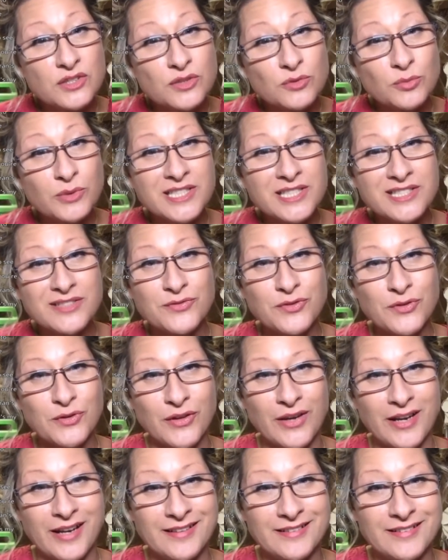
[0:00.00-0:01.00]
reason for
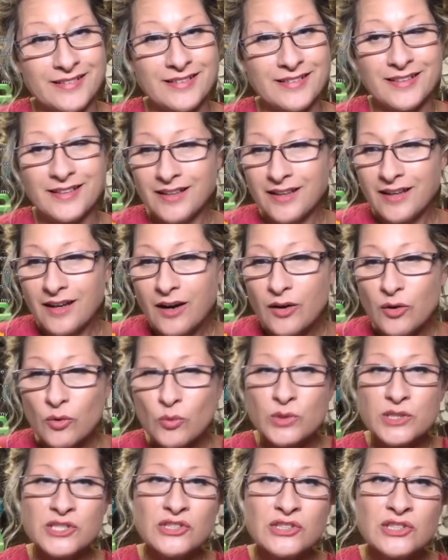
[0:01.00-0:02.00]
that. I
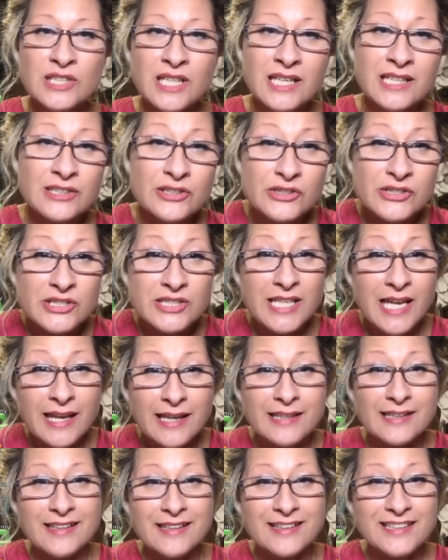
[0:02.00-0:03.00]
want you to
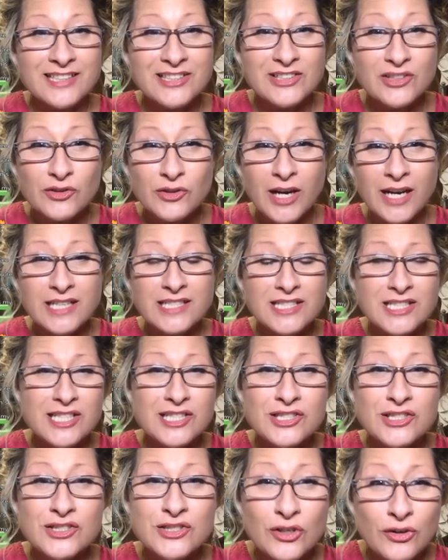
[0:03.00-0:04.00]
understand it. You guys
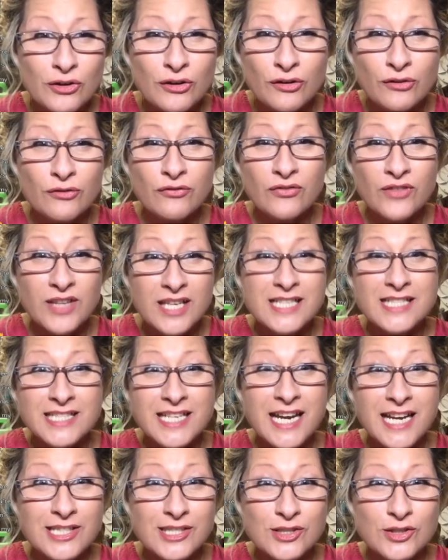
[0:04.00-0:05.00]
deserve these
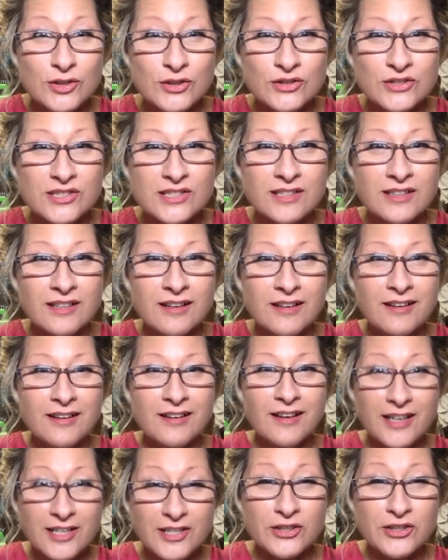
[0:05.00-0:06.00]
answers.
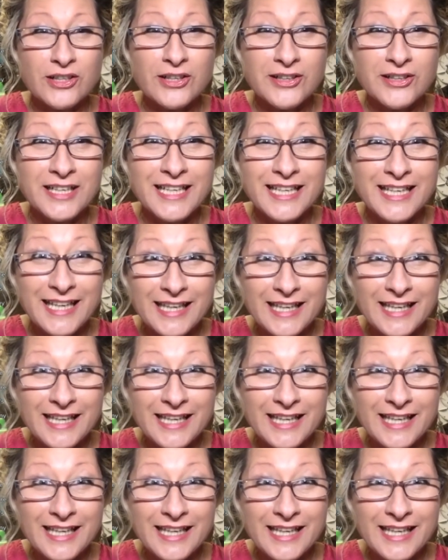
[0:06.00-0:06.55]
And you're gonna get